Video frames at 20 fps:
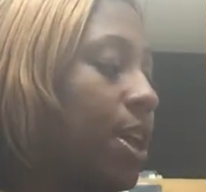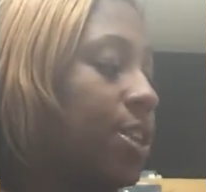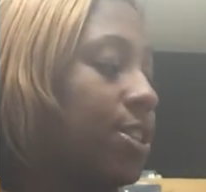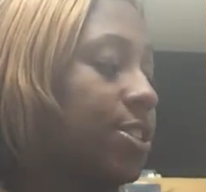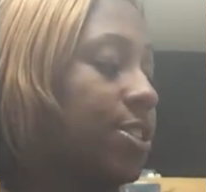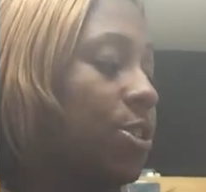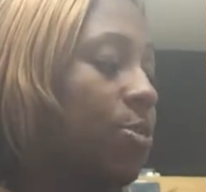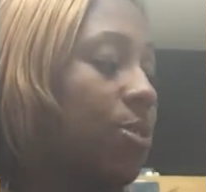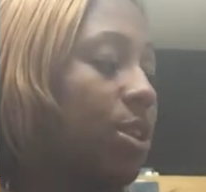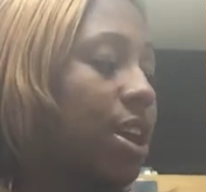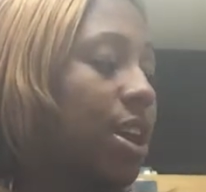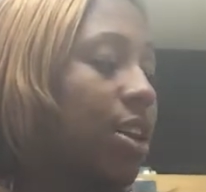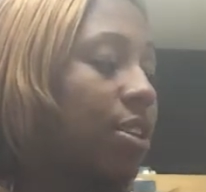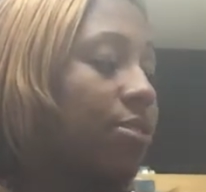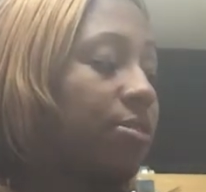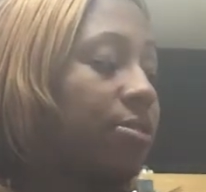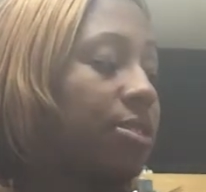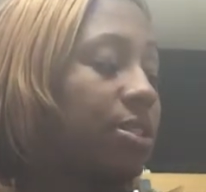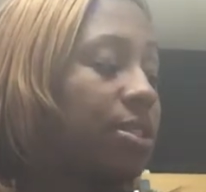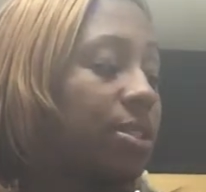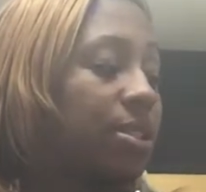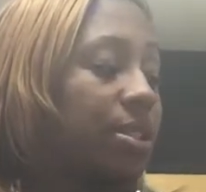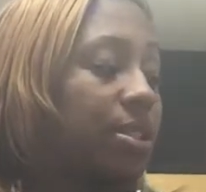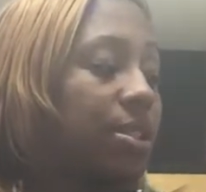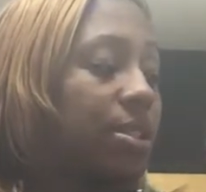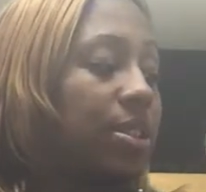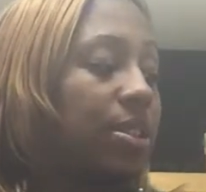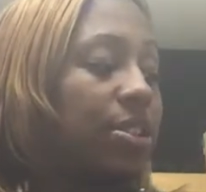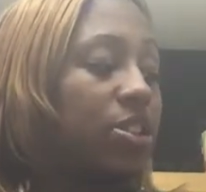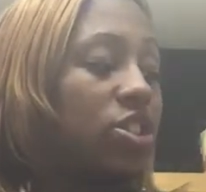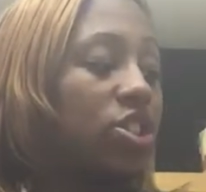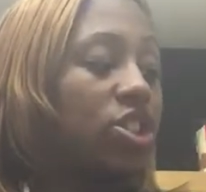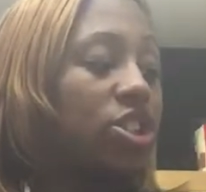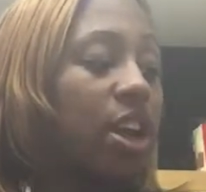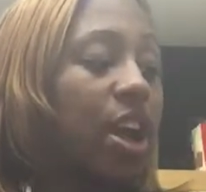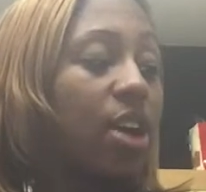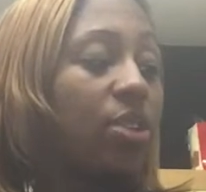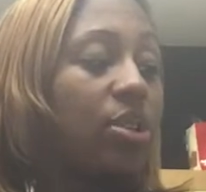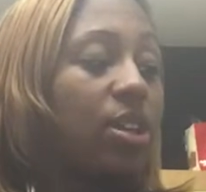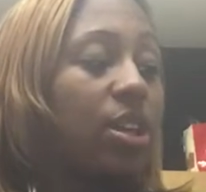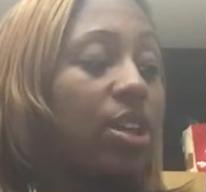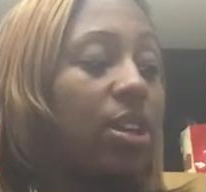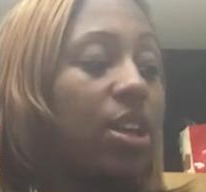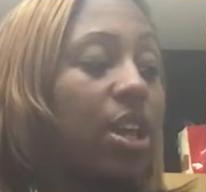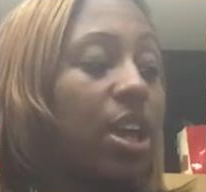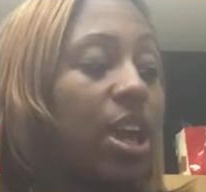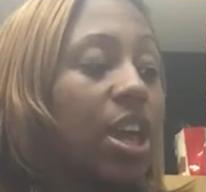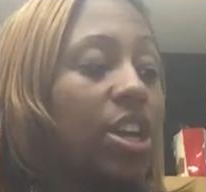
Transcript: Someone else shouted,